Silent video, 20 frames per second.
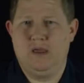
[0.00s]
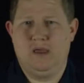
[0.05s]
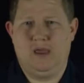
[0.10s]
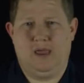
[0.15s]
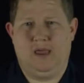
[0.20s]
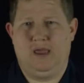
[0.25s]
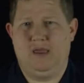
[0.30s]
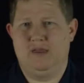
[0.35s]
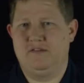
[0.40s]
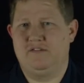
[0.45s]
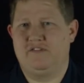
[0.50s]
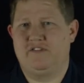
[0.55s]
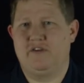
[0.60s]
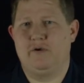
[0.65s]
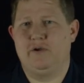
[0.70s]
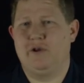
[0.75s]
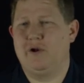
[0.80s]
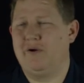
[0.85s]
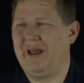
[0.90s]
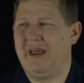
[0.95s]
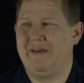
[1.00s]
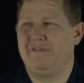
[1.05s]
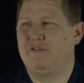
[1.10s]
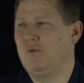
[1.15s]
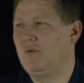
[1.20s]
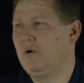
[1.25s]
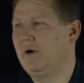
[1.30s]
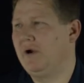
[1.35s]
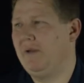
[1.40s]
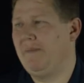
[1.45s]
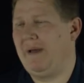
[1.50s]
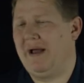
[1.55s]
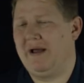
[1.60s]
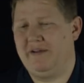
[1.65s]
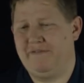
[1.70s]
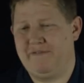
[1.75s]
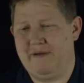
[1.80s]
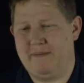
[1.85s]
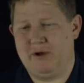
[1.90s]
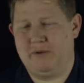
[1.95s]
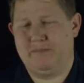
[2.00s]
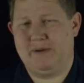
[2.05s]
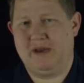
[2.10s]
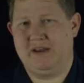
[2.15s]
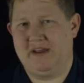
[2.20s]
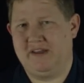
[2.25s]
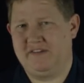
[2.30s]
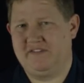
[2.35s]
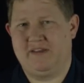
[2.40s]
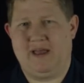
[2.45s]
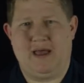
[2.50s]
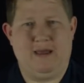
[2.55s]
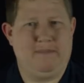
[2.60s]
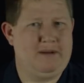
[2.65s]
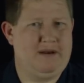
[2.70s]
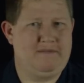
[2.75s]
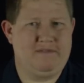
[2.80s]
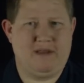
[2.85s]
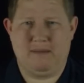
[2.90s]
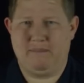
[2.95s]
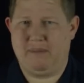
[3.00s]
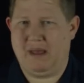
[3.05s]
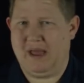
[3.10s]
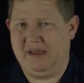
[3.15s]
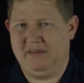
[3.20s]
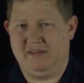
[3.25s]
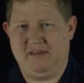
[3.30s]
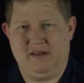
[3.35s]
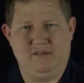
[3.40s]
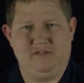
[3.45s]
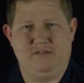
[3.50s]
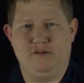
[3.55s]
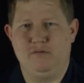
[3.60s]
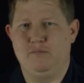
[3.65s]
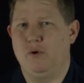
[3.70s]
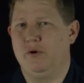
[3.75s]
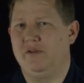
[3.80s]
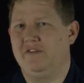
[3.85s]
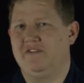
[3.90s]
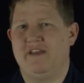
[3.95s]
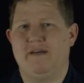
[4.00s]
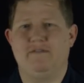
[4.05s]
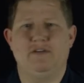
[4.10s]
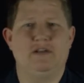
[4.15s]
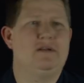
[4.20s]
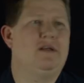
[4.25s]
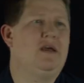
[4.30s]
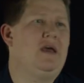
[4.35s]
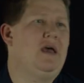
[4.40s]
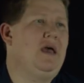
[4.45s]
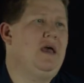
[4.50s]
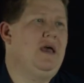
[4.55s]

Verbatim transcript: And so you don't have to worry about if I'm on my desktop and I've got Python two point seven,